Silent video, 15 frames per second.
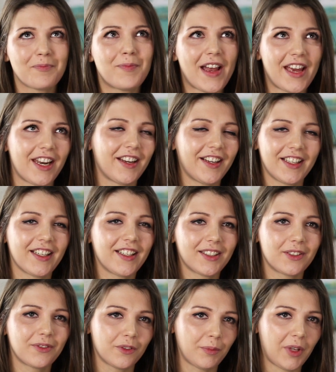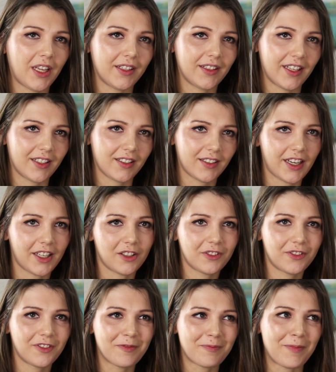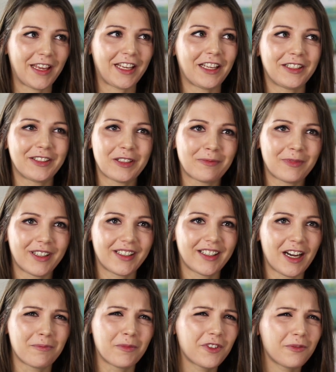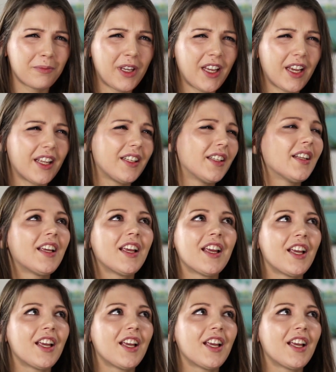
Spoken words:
better it is for me than kind of making someone come with me, and